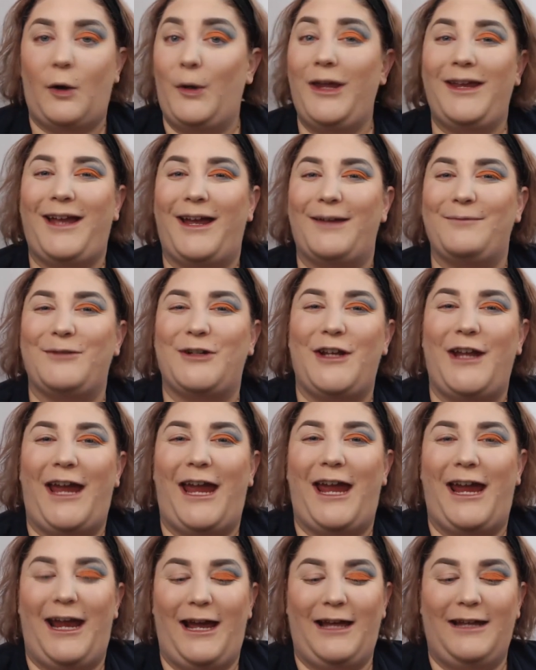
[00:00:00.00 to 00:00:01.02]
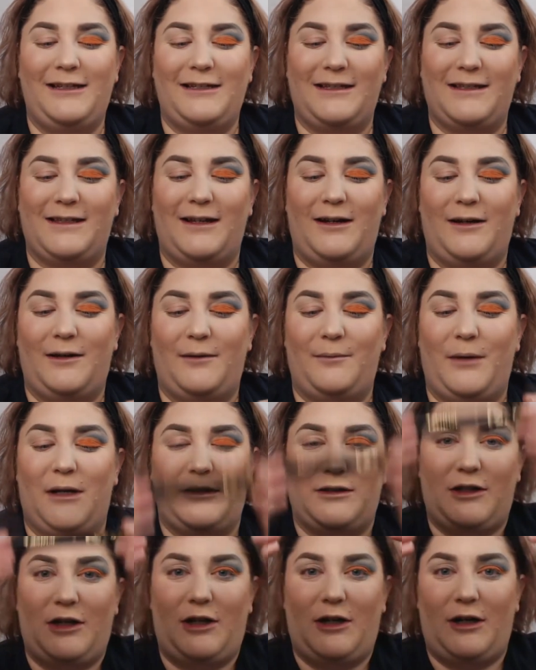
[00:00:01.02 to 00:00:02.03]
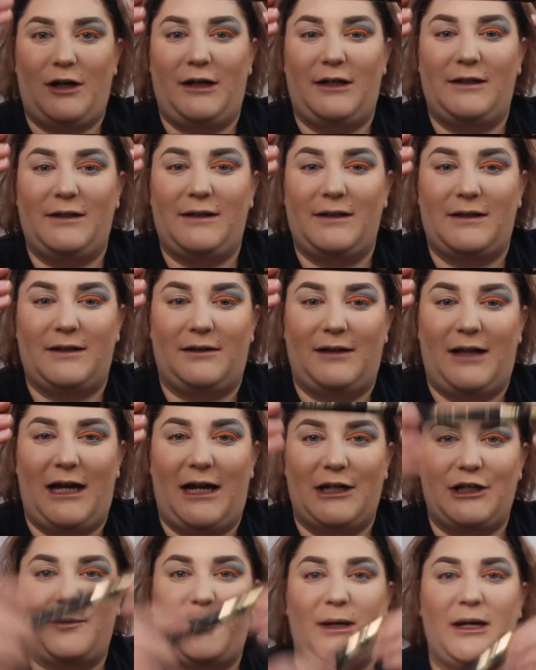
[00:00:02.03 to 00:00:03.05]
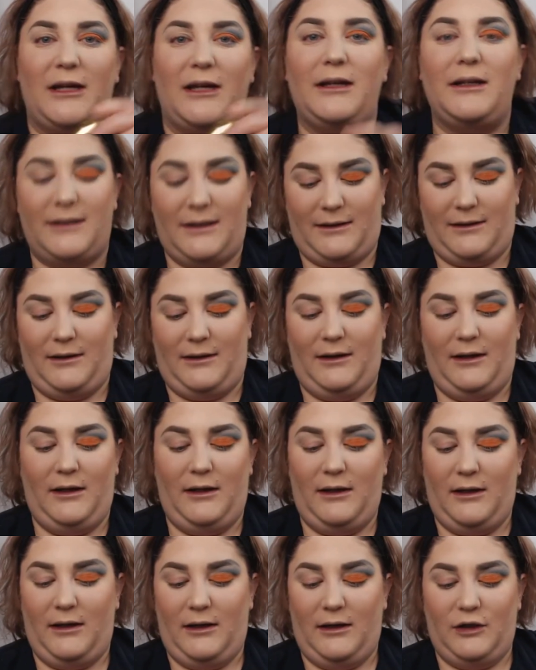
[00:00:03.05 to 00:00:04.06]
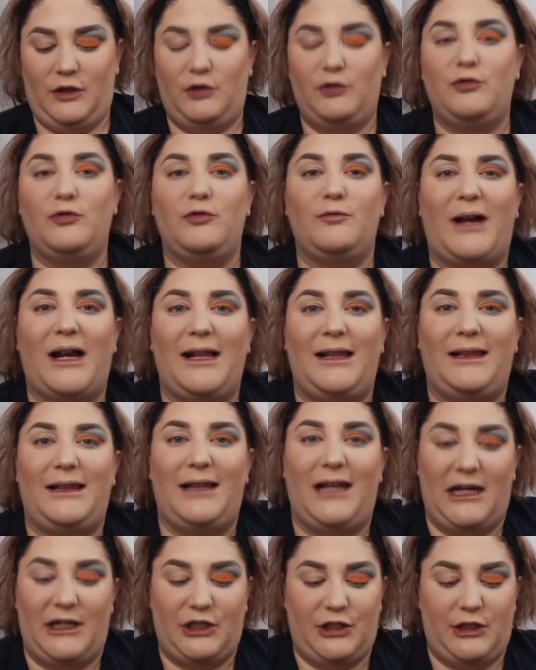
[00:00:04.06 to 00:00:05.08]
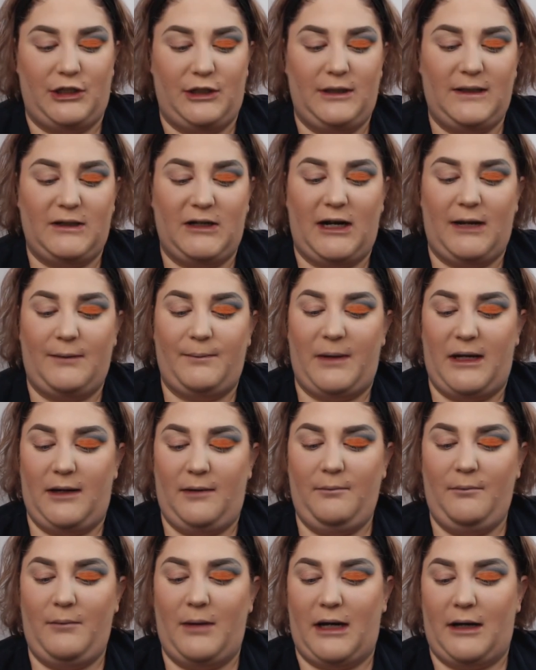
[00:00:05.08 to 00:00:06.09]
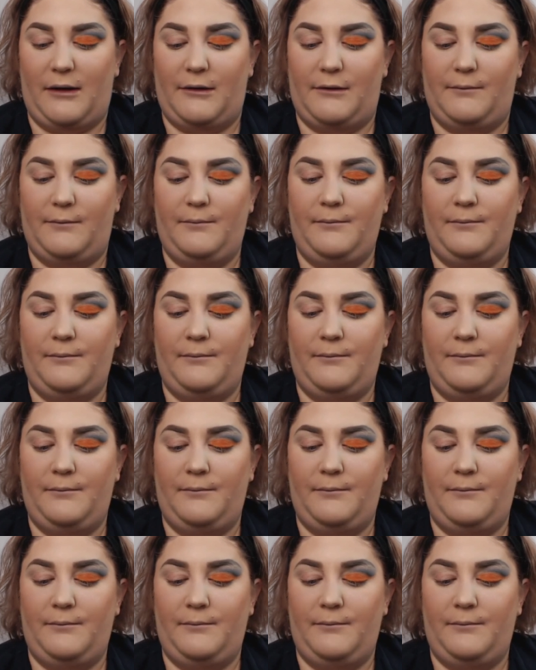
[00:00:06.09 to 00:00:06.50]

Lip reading: I'm going to add some Tarteist lash paint to my lashes, top and bottom.